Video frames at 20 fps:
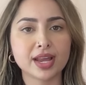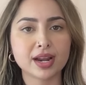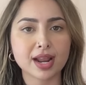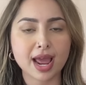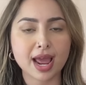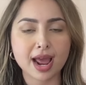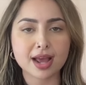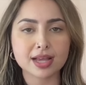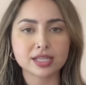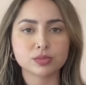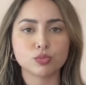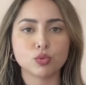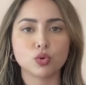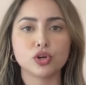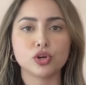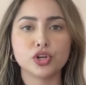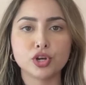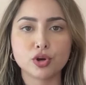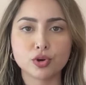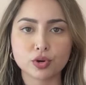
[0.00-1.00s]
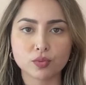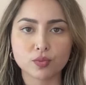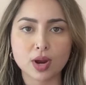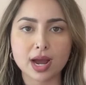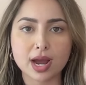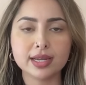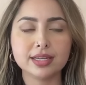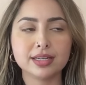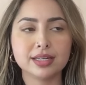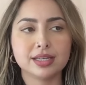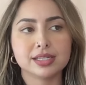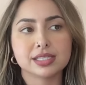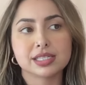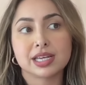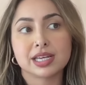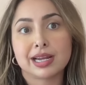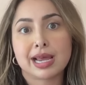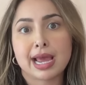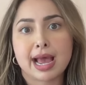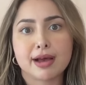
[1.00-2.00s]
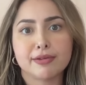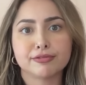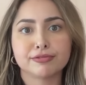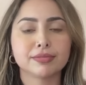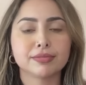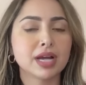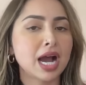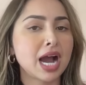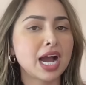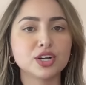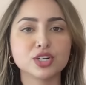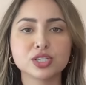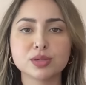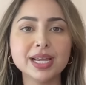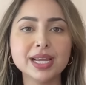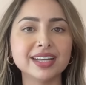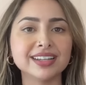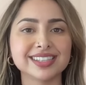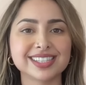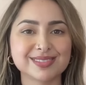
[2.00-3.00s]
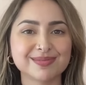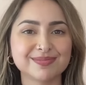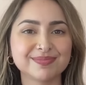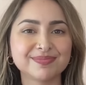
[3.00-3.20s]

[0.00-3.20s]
has more notoriety is going to have higher demands